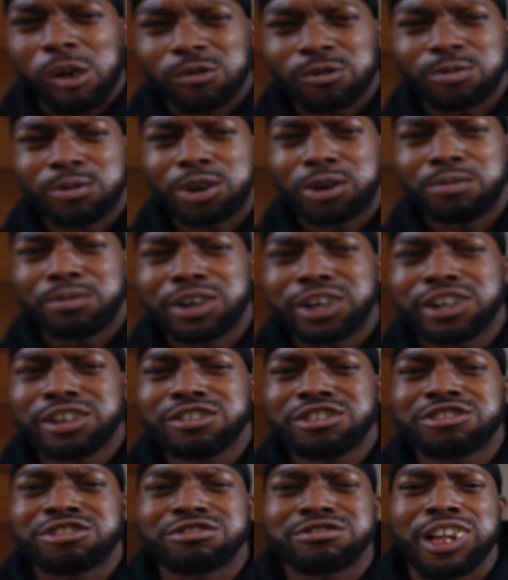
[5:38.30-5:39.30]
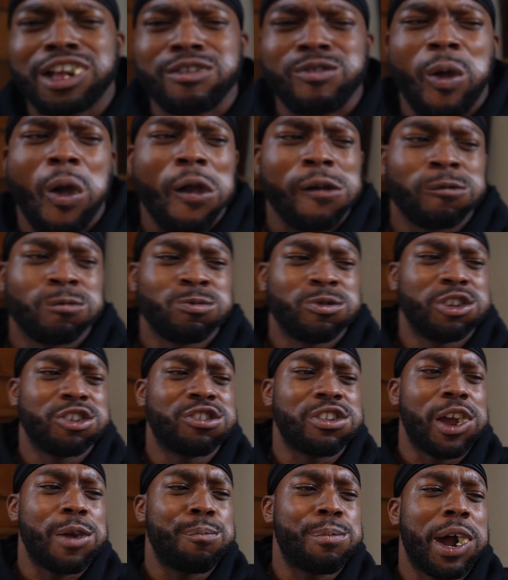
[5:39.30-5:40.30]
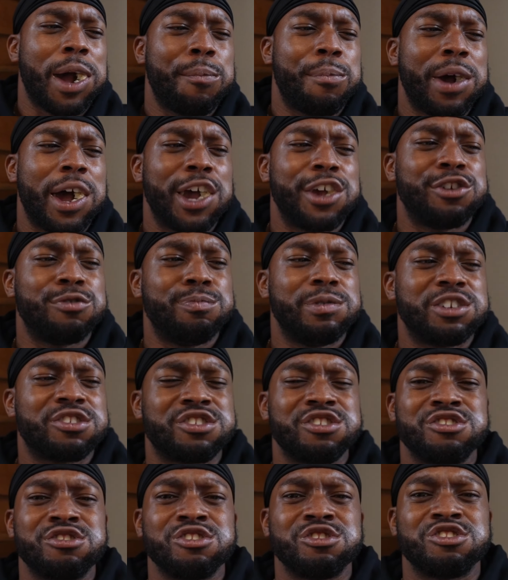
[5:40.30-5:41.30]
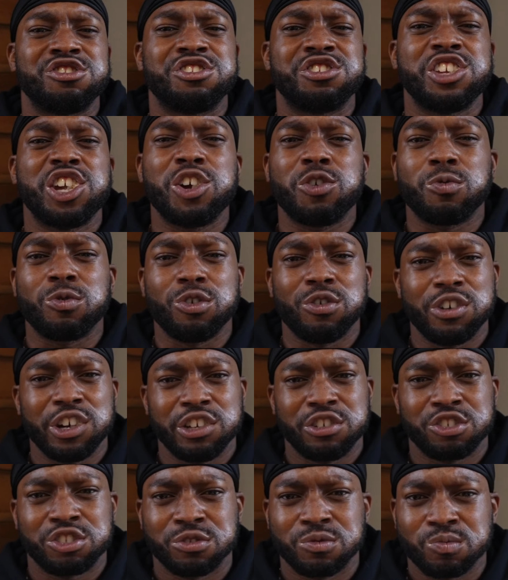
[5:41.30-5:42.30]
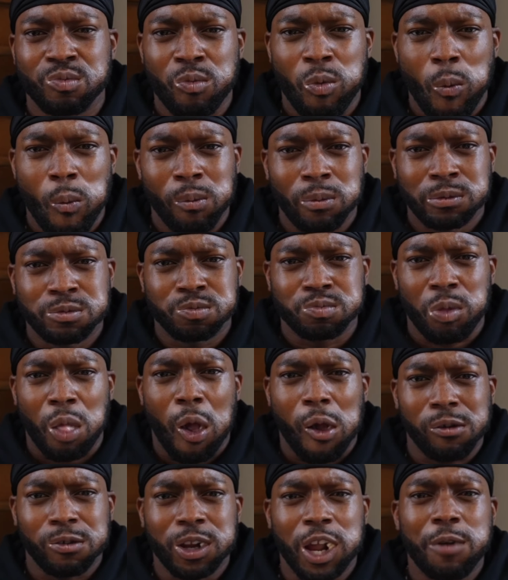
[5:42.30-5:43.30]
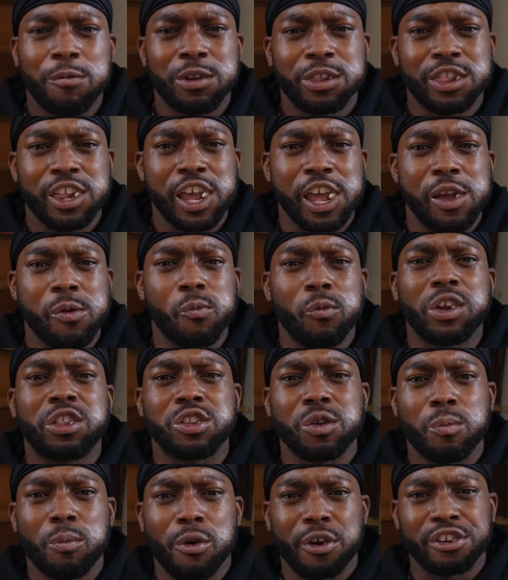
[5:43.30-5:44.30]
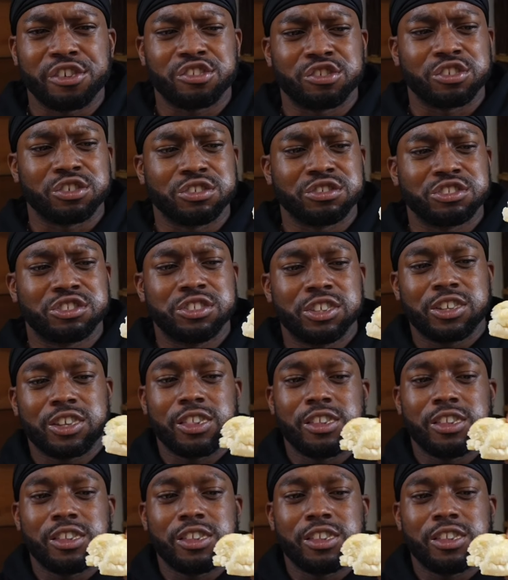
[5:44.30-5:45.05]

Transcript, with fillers: Come on, man. This is like it's like Popeye's biscuits on steroids. Everything with the moisture. Look,